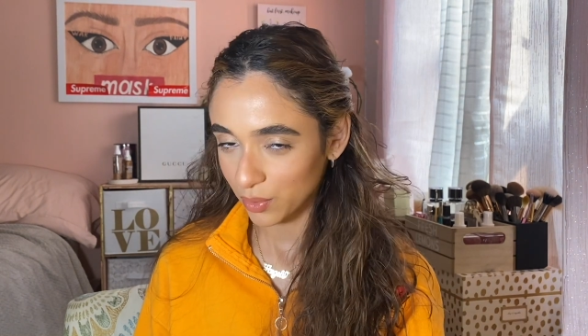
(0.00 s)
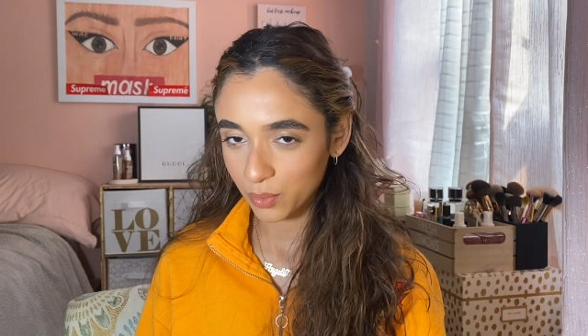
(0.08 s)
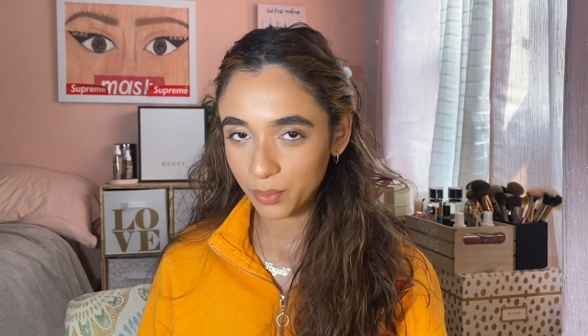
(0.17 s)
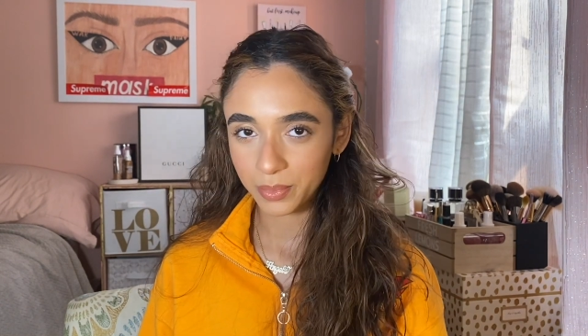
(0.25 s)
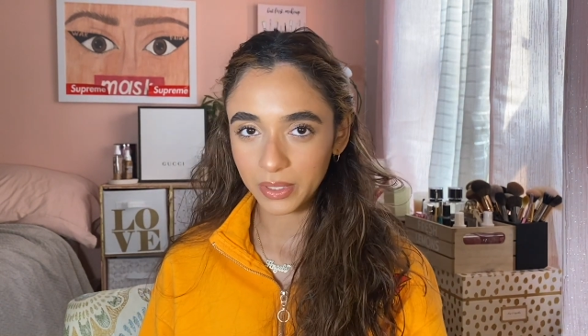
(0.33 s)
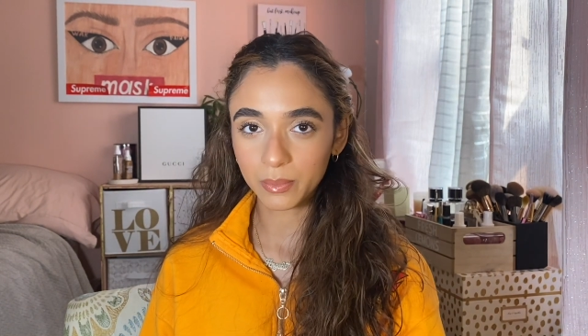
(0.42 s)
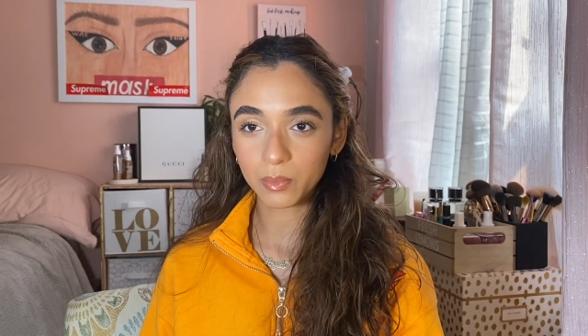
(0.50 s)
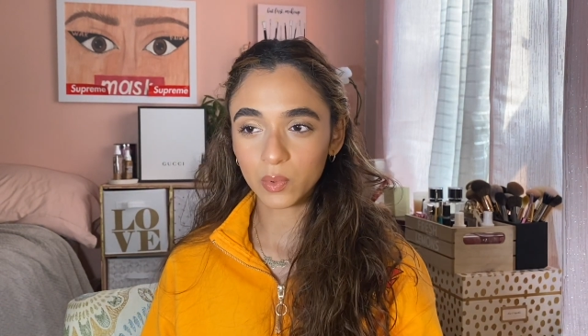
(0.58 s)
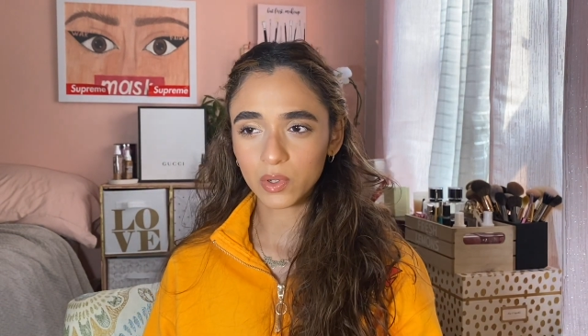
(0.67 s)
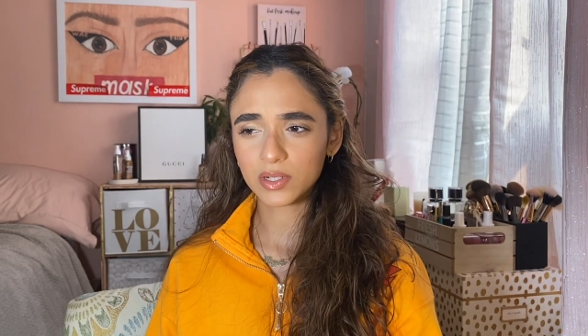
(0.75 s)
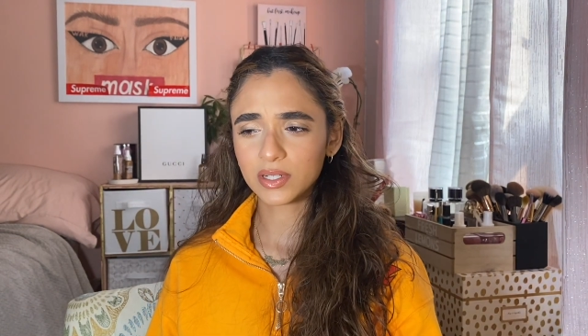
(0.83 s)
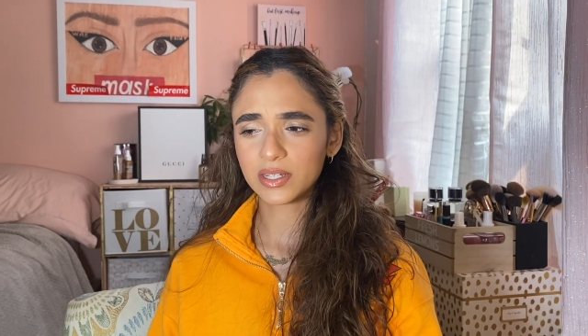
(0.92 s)
will be
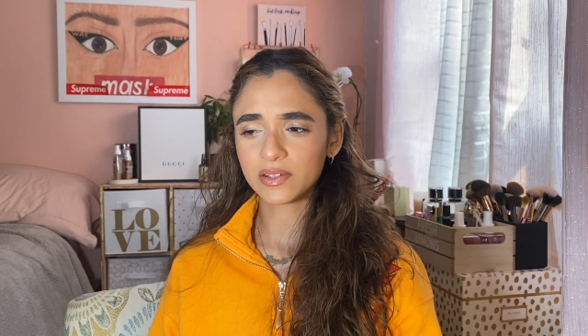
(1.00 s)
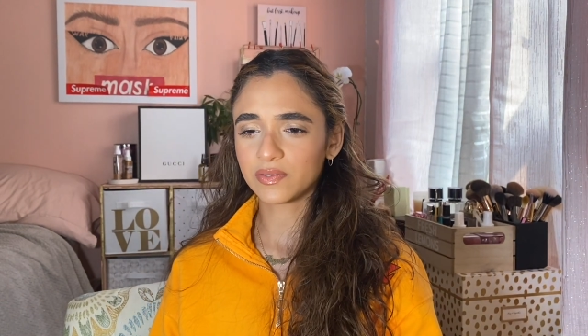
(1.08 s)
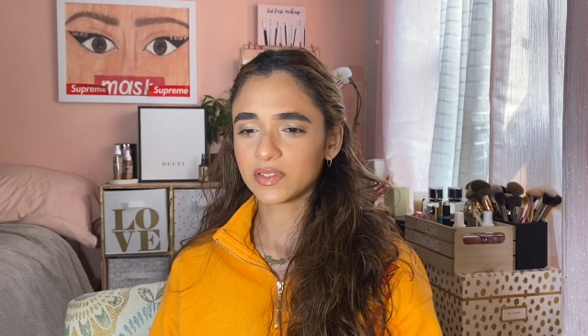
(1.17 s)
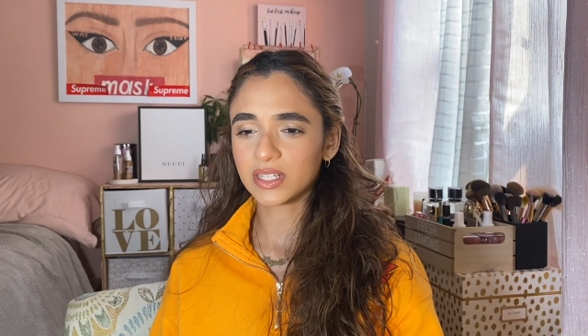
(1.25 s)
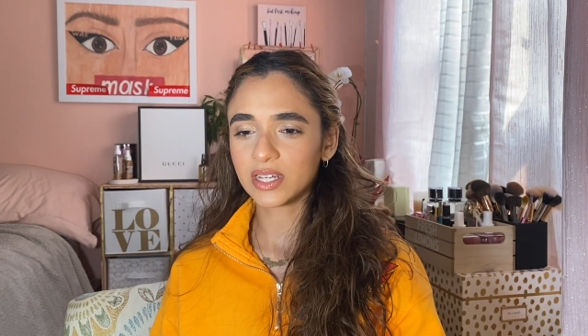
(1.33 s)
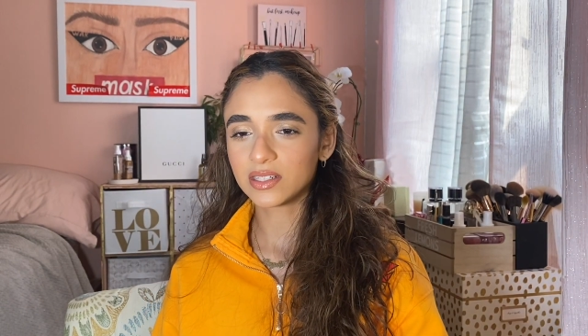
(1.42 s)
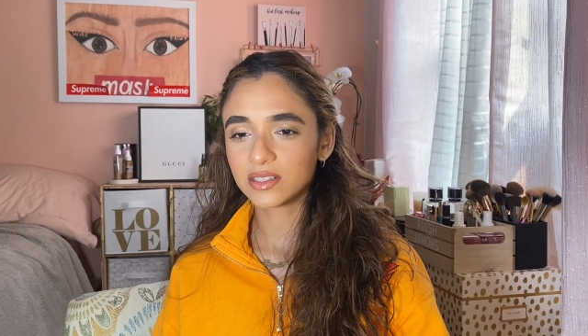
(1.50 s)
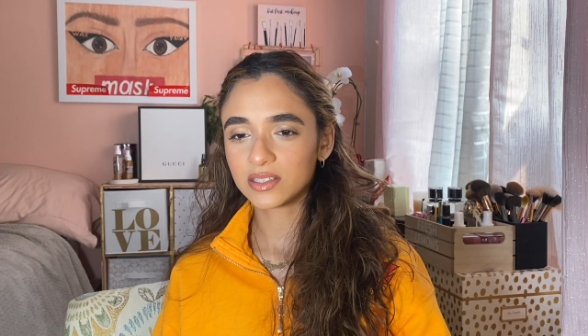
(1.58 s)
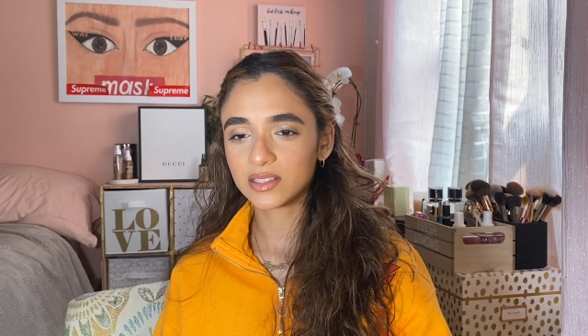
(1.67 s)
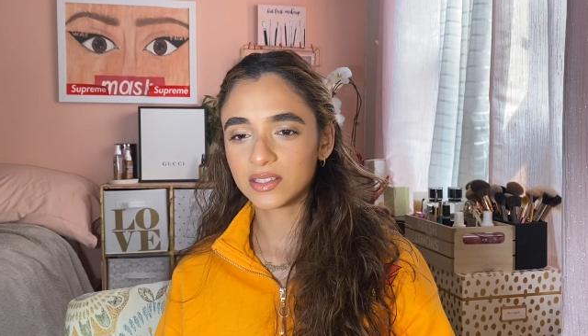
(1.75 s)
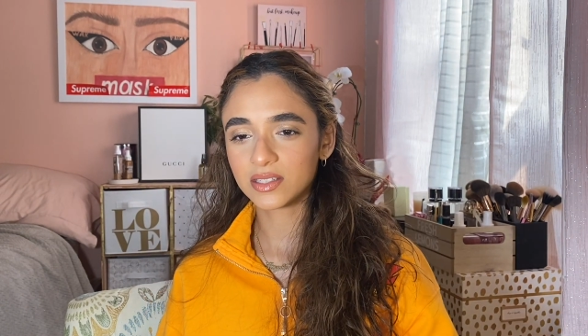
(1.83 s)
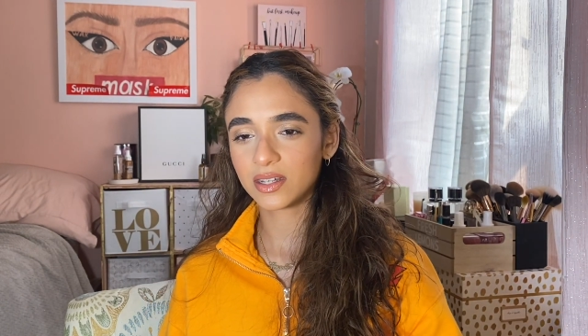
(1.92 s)
more gift
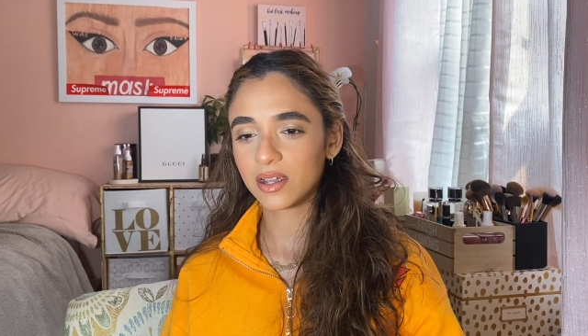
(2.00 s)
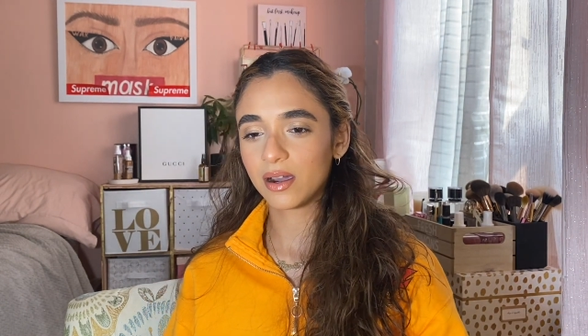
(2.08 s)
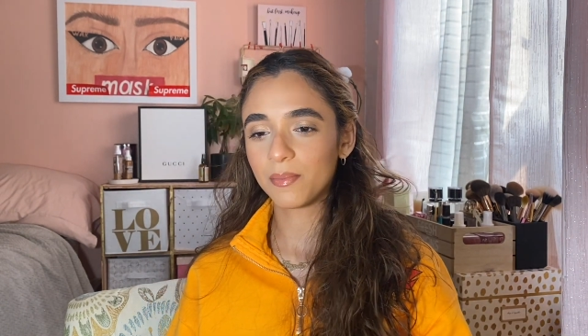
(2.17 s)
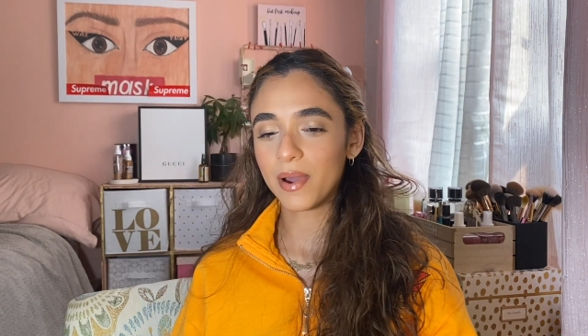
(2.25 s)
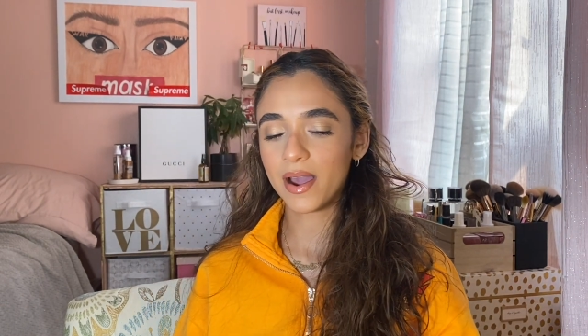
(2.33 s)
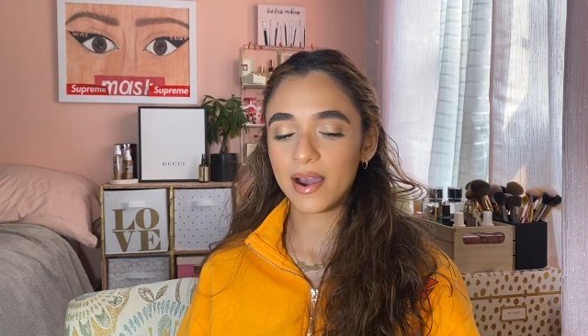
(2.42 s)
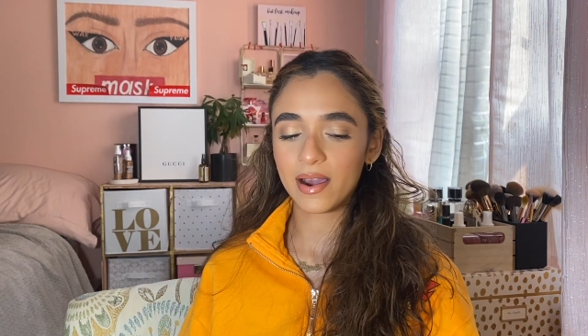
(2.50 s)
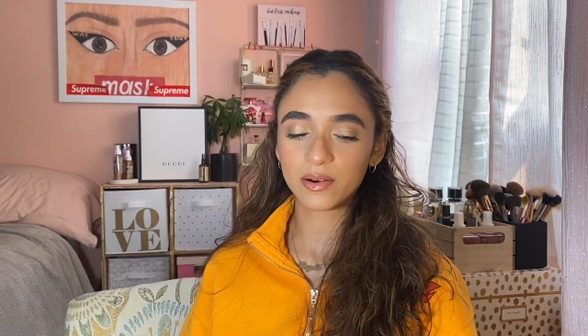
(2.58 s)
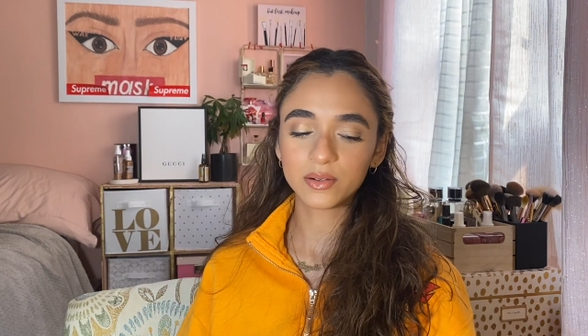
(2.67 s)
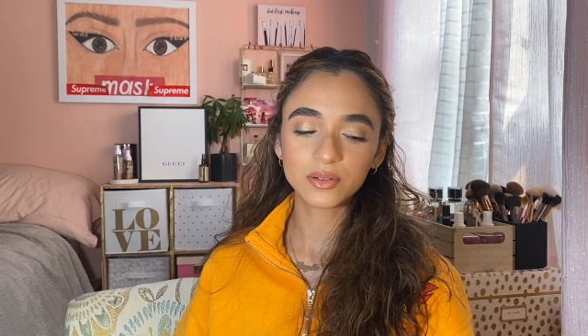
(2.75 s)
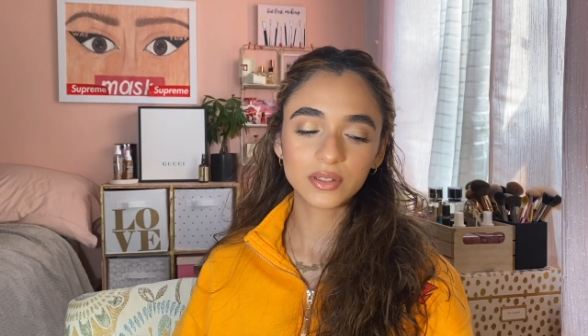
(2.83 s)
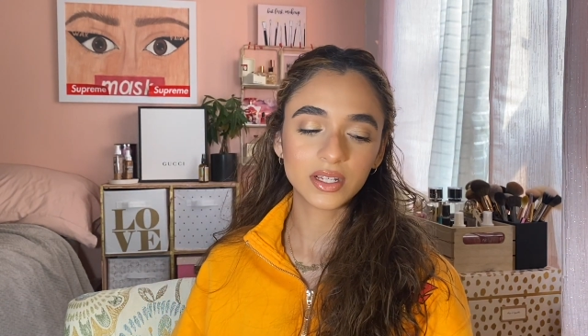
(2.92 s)
sets to come
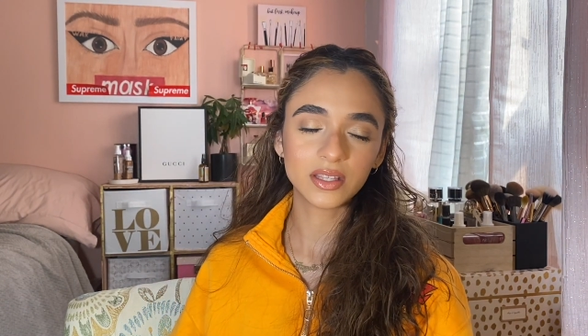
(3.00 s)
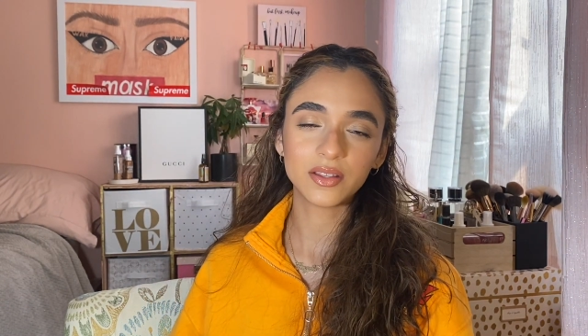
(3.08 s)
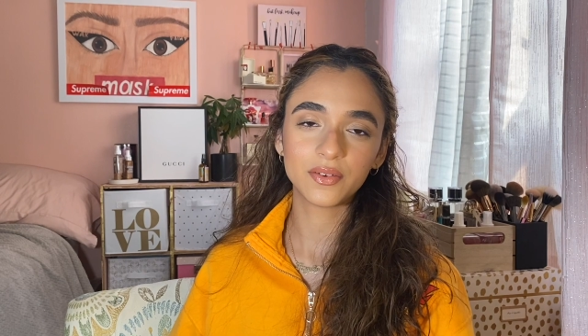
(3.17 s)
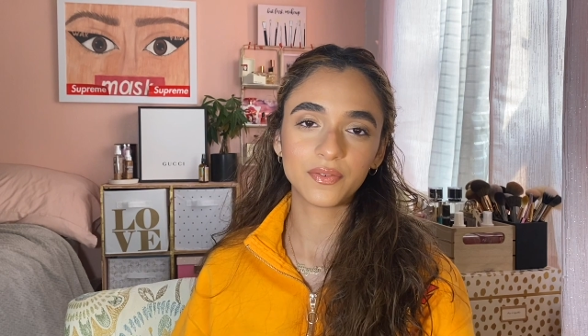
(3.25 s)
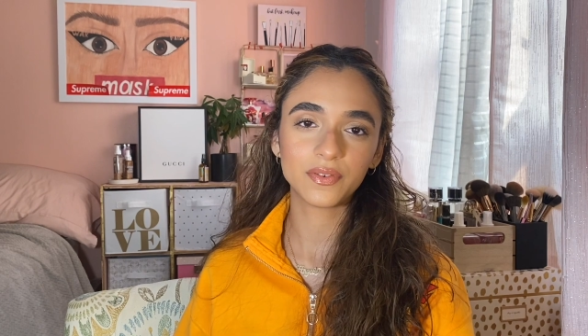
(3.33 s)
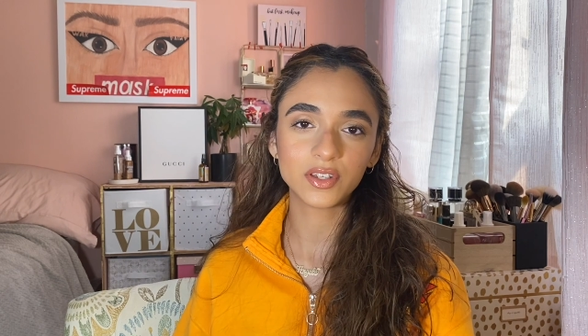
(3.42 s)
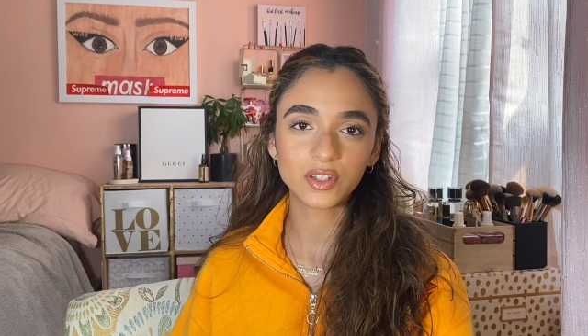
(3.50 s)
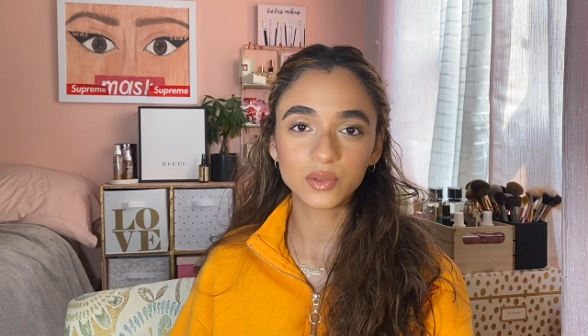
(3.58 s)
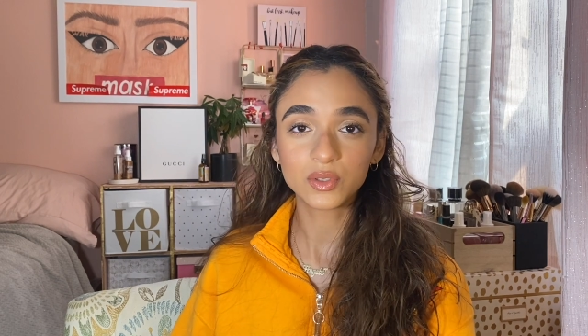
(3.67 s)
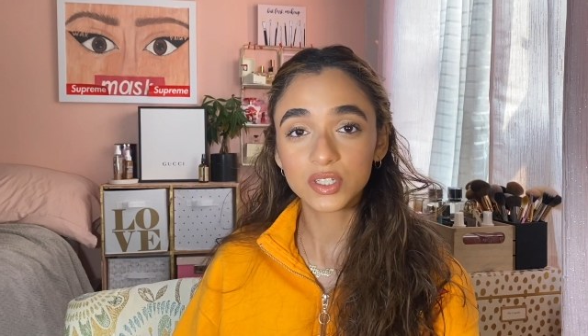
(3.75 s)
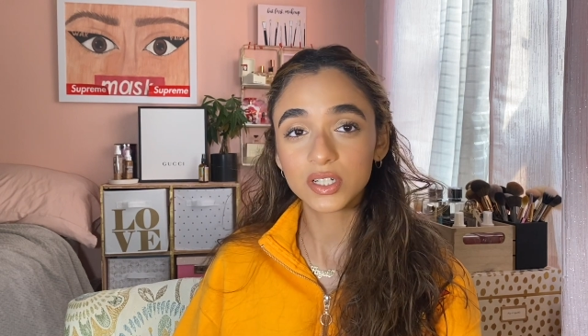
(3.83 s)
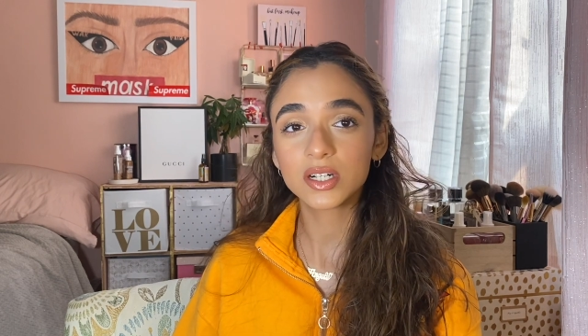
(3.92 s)
out in the
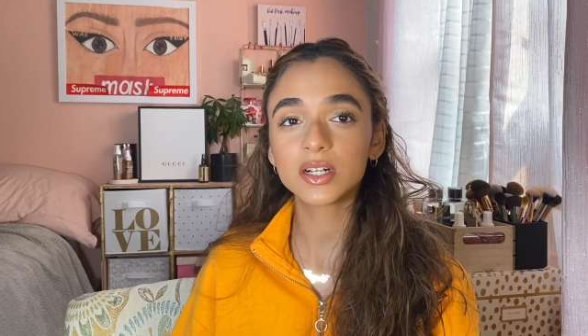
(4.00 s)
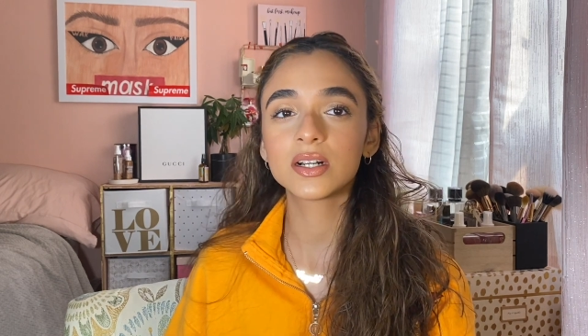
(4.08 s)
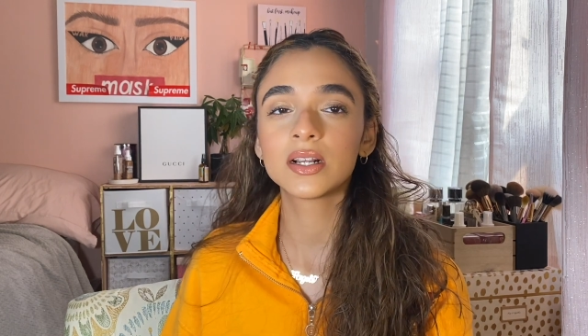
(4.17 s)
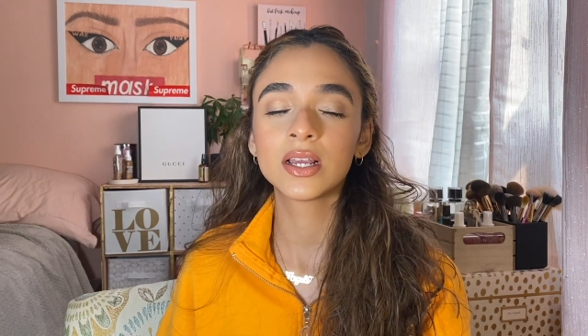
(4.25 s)
future.